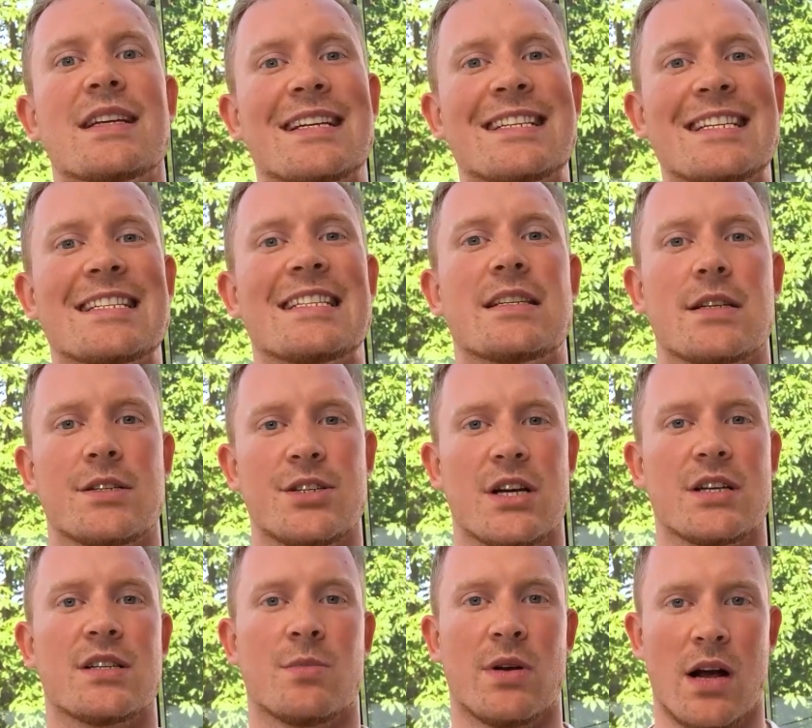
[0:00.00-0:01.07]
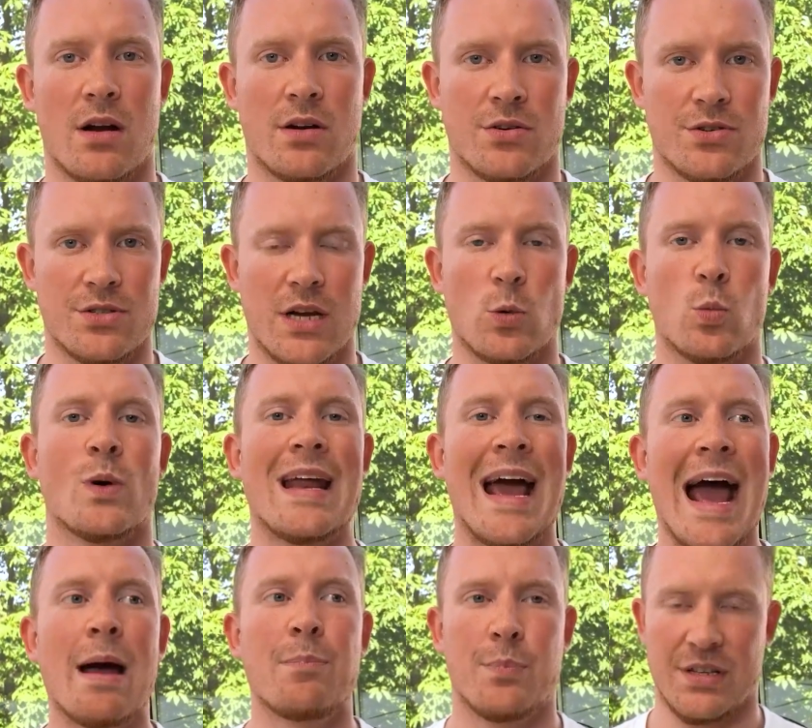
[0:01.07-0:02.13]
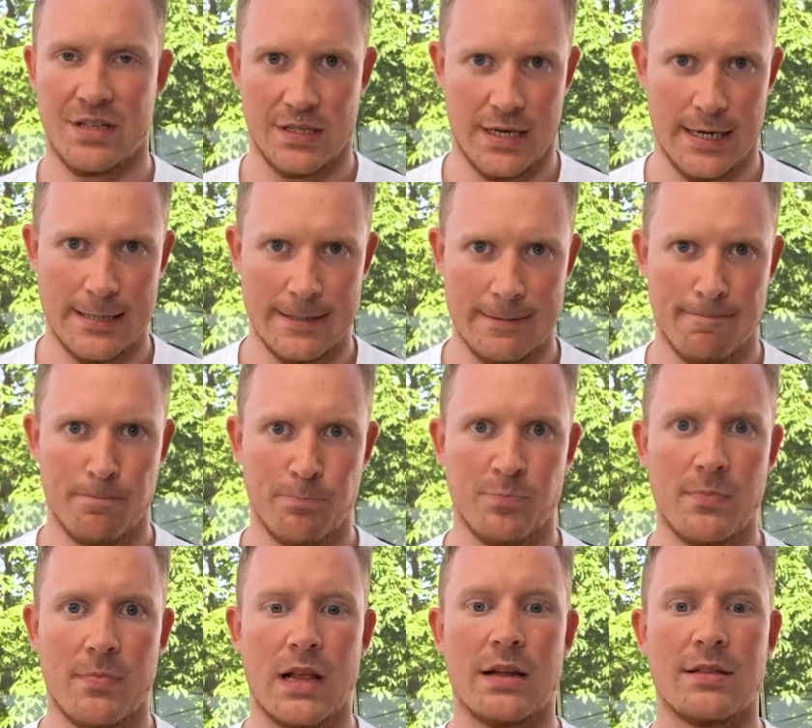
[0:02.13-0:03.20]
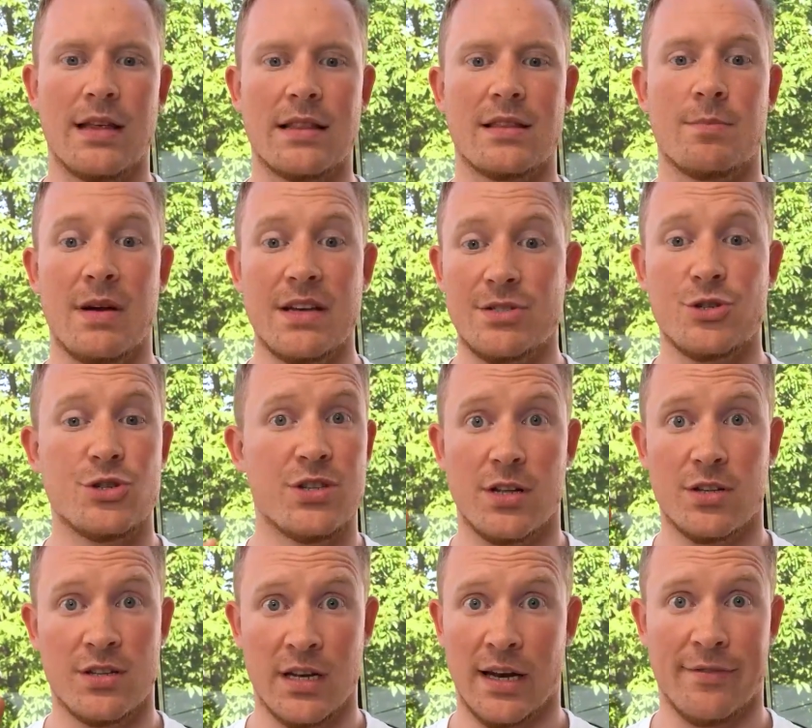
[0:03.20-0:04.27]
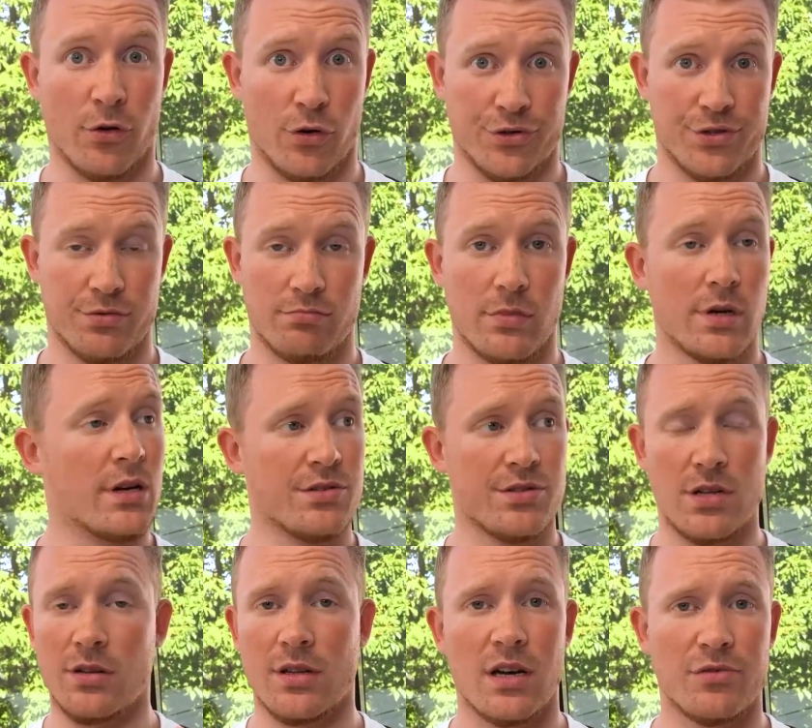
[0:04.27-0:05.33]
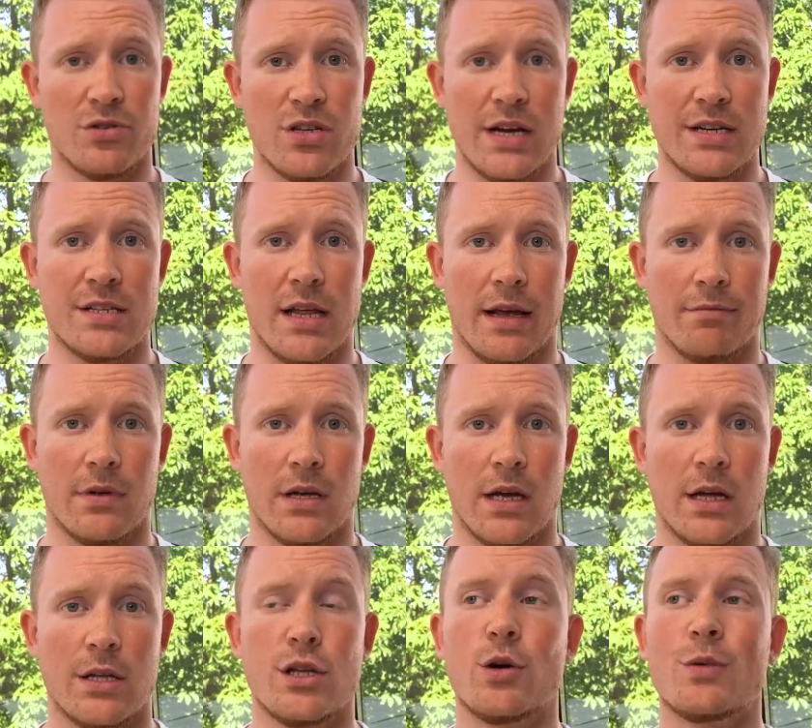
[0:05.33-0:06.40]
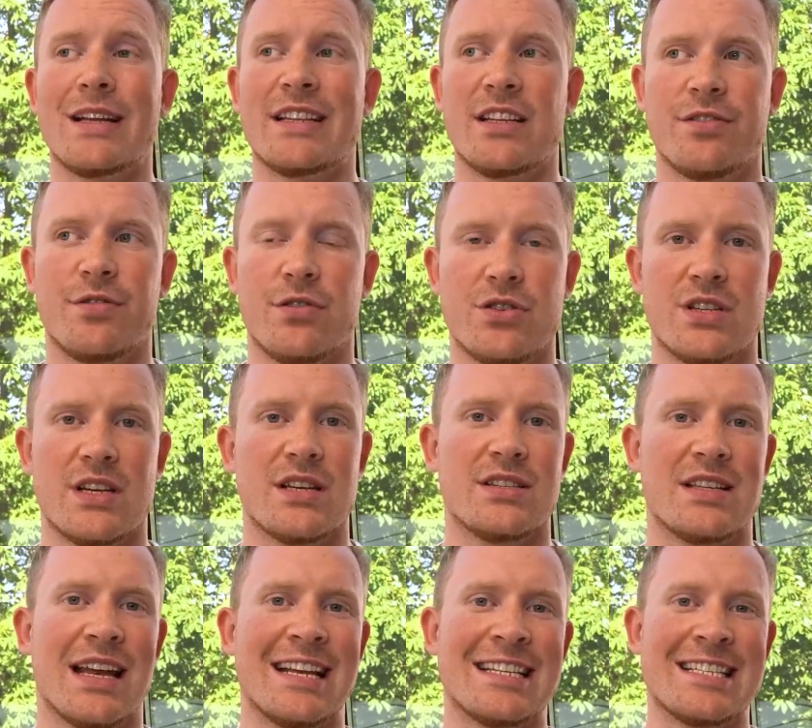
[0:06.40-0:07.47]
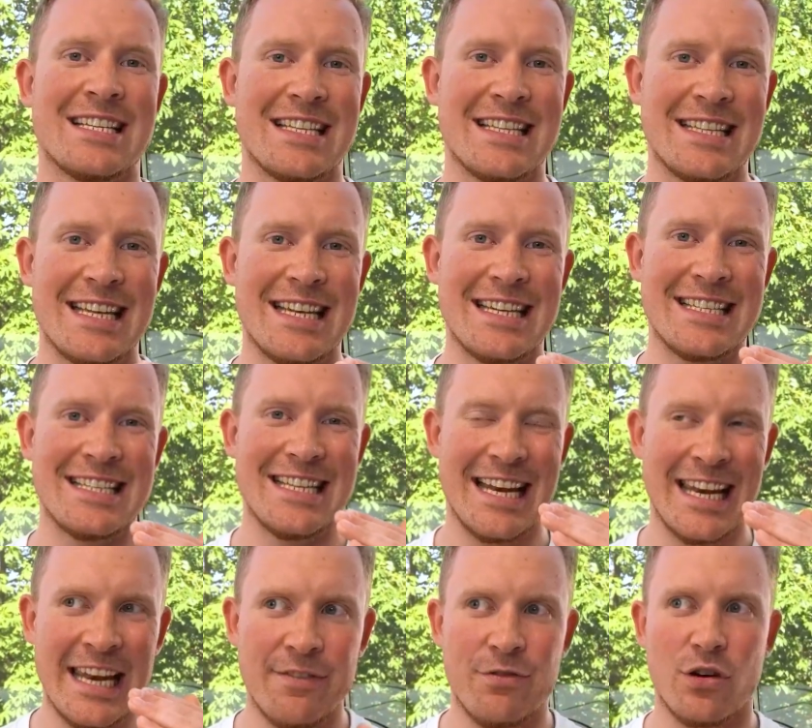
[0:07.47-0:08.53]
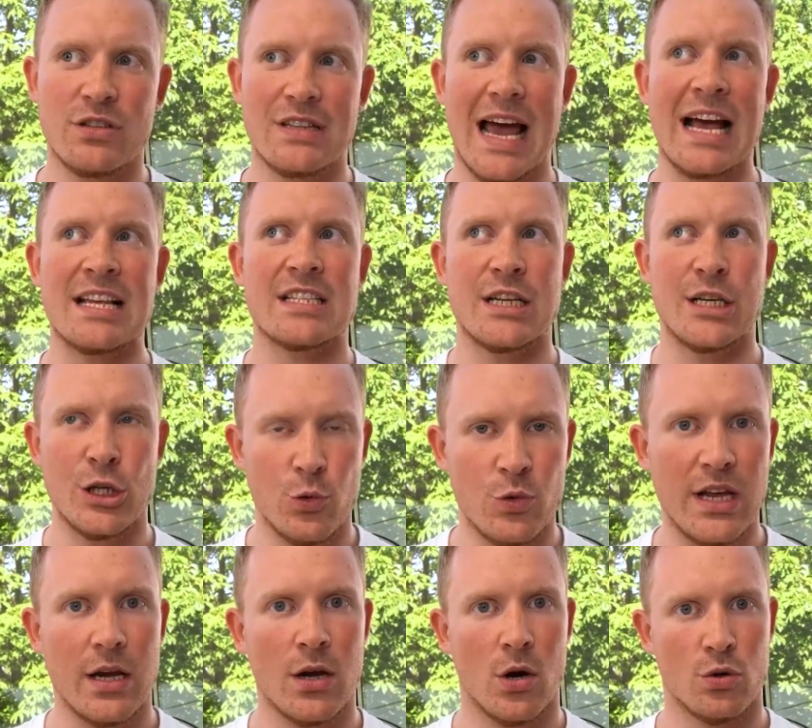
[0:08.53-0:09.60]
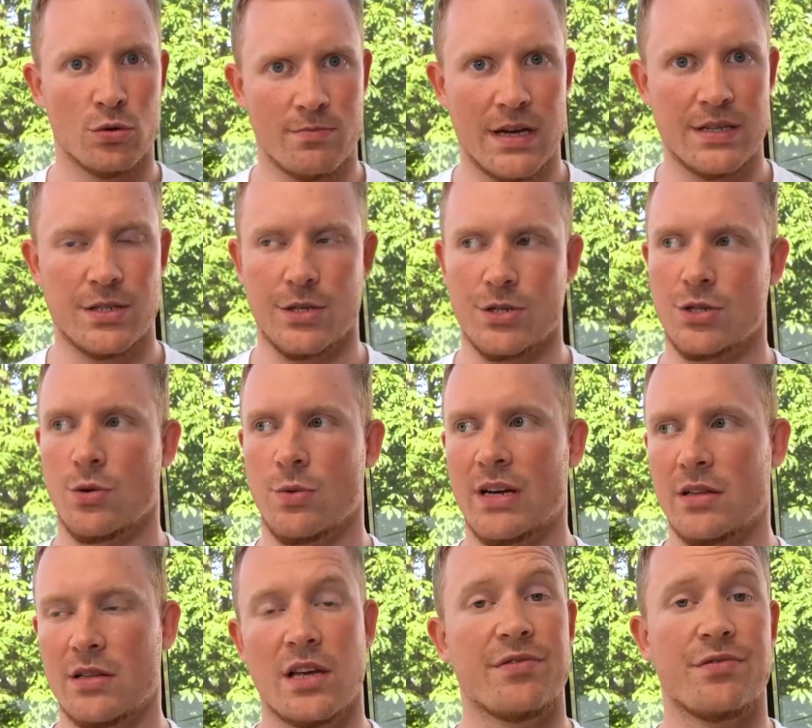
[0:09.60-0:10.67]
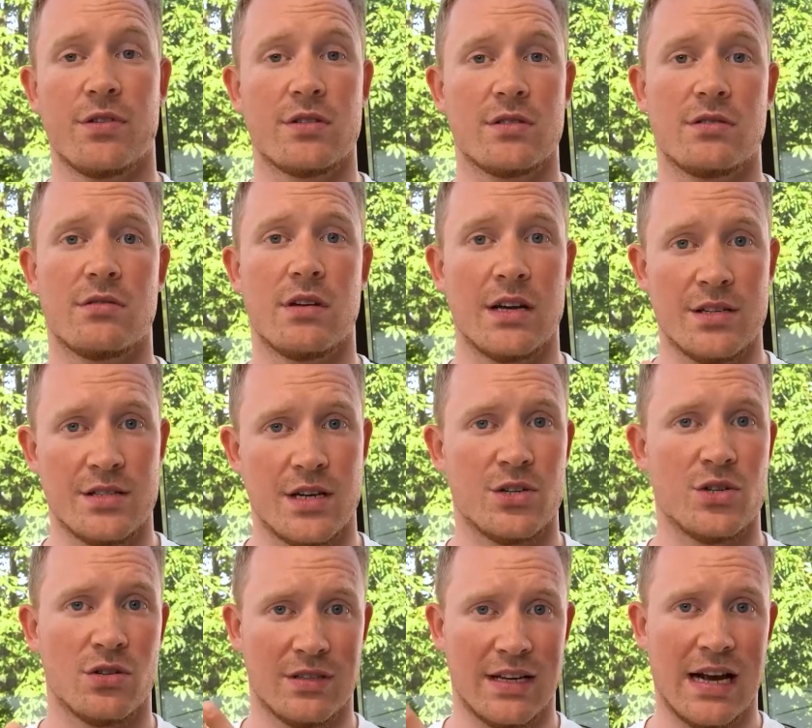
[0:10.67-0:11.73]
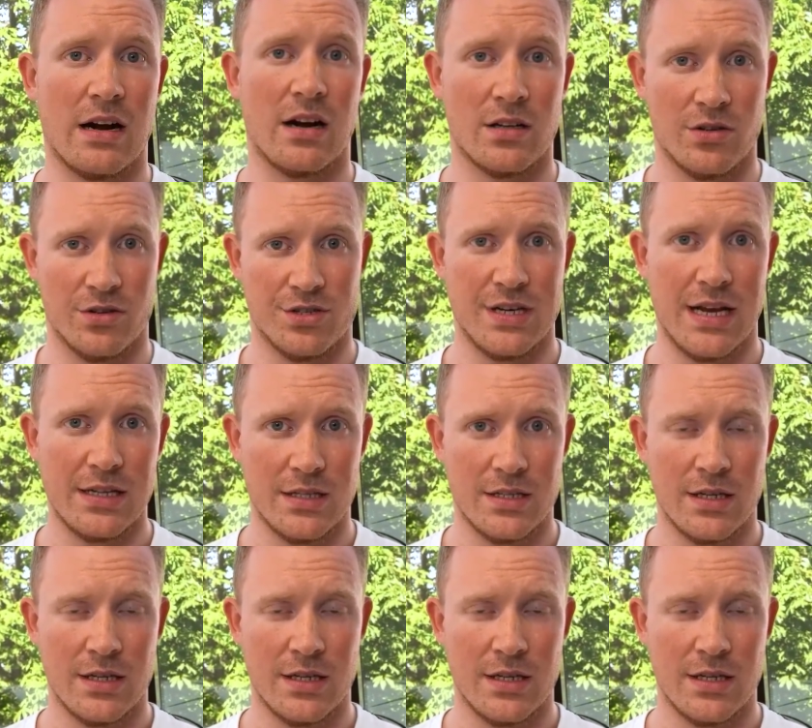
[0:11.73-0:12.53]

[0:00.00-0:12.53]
exist in the GSM character set, what happens is that the message still delivers. Well, it still delivers nicely. The only difference is that it is delivered as a Unicode message, so in a different essential character set.